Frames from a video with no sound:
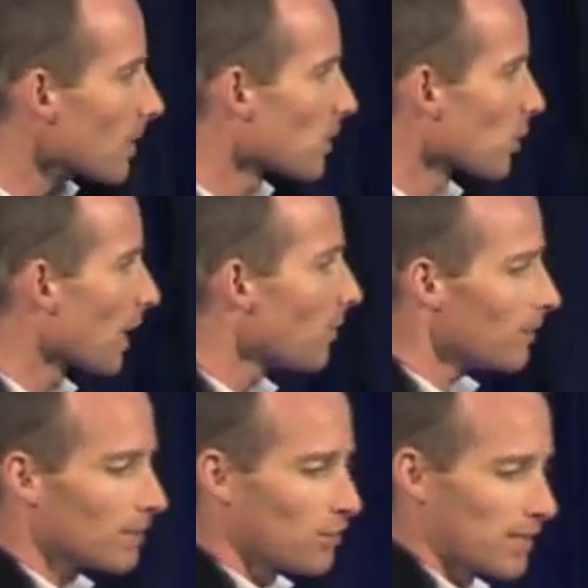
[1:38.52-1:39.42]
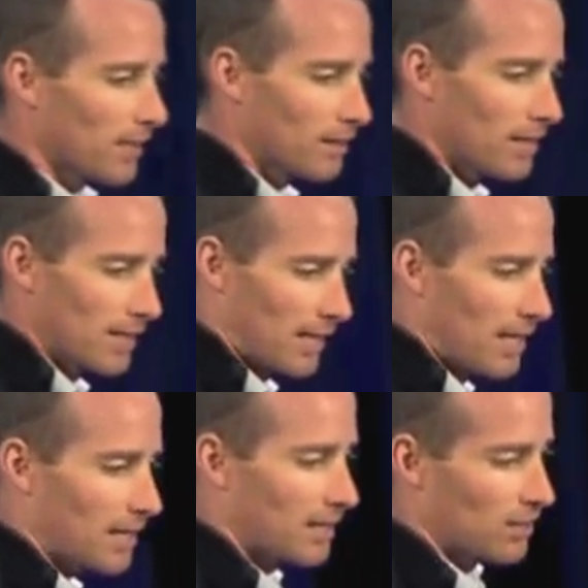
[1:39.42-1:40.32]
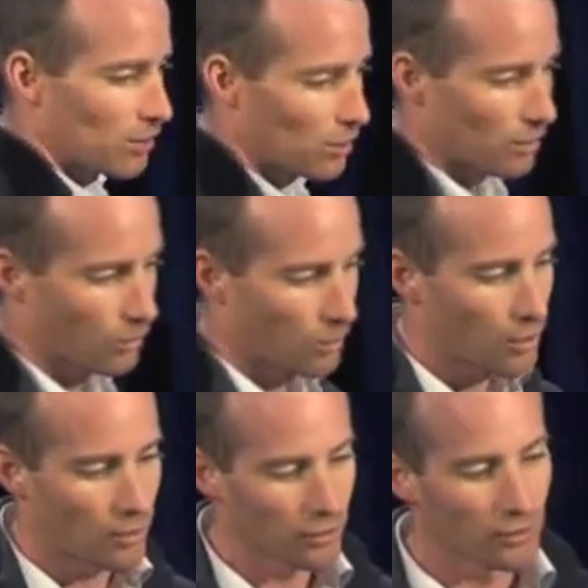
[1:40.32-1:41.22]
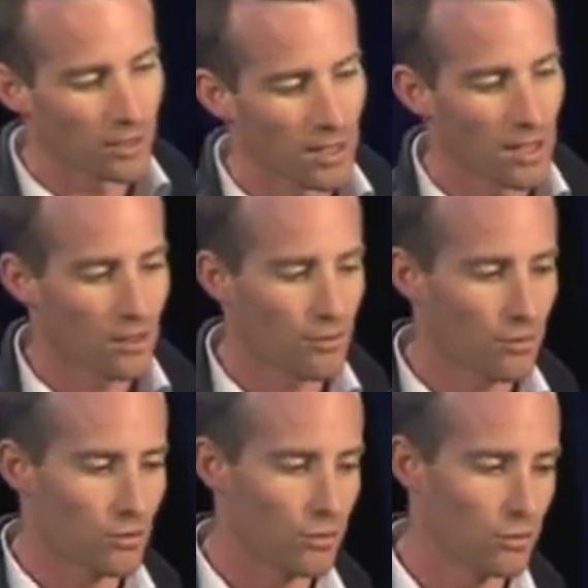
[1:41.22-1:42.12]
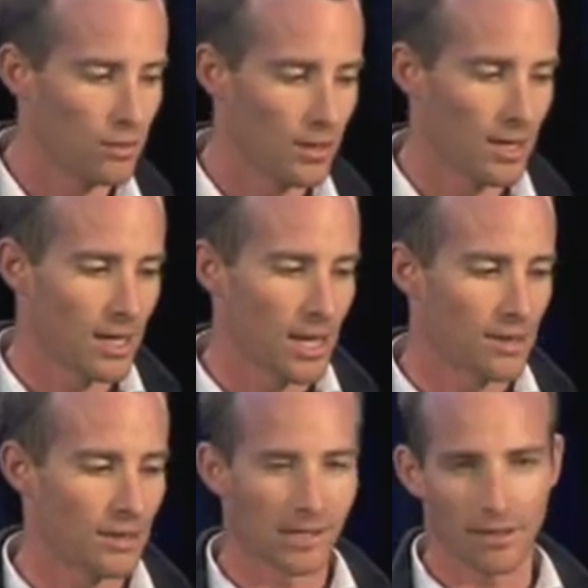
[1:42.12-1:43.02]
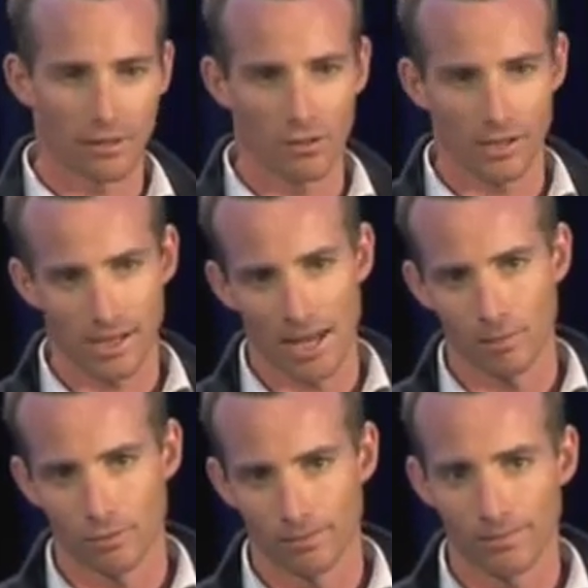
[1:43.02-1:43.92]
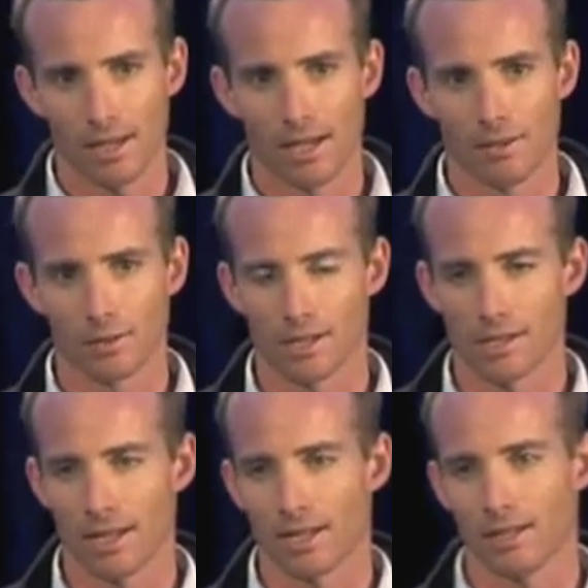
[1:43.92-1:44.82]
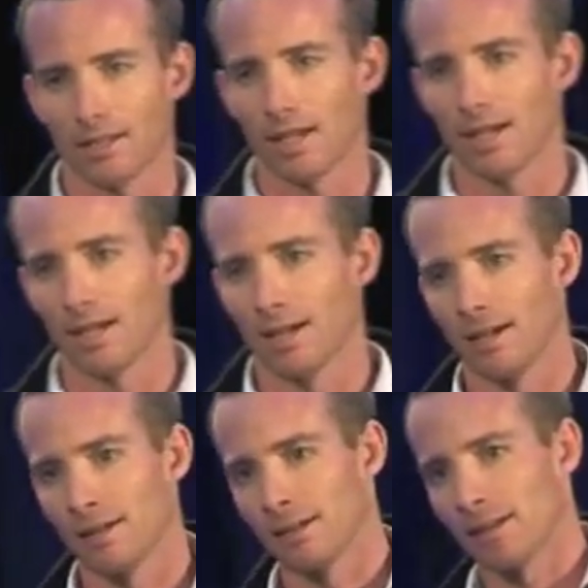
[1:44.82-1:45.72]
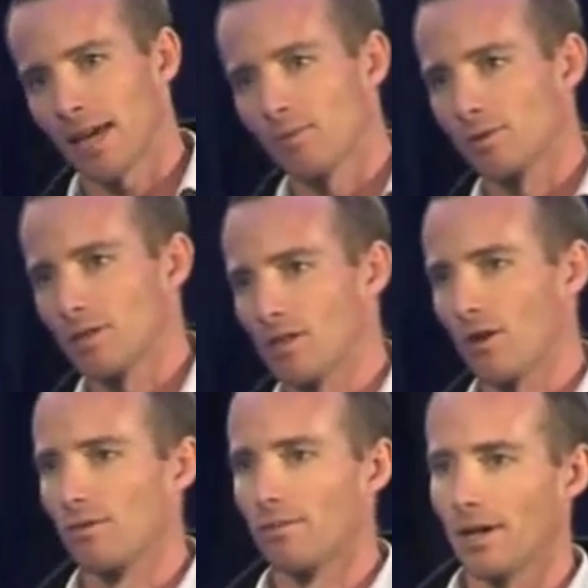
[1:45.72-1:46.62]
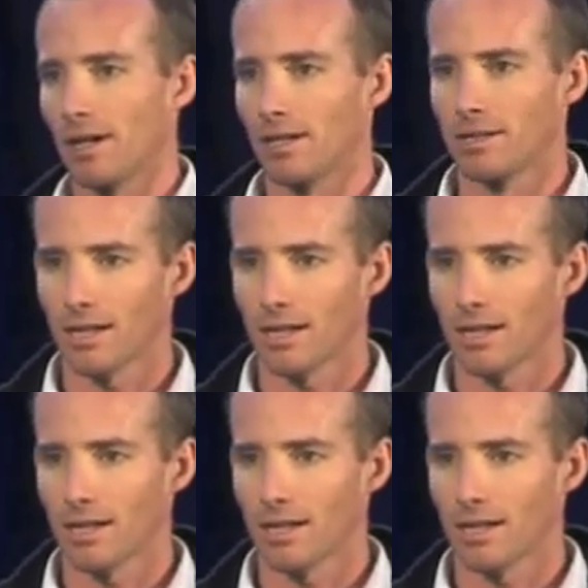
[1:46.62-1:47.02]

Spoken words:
So currently New Zealand is connected to the world through the Southern Cross cable, which is a cable which is owned by